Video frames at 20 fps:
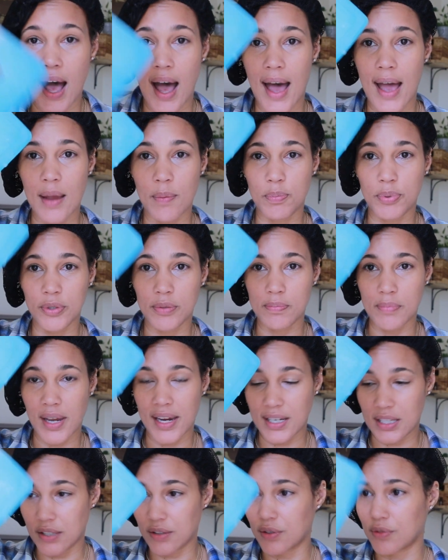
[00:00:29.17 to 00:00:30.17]
I put
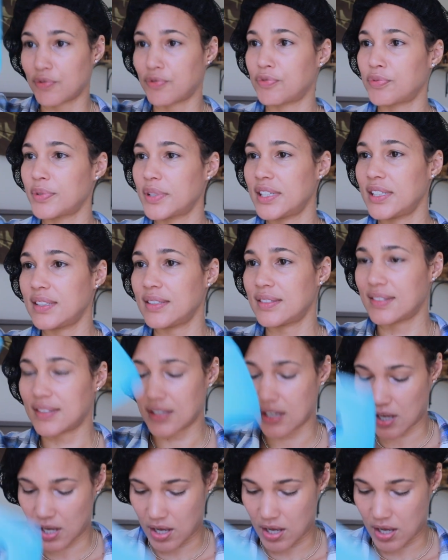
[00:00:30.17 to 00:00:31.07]
my little freeze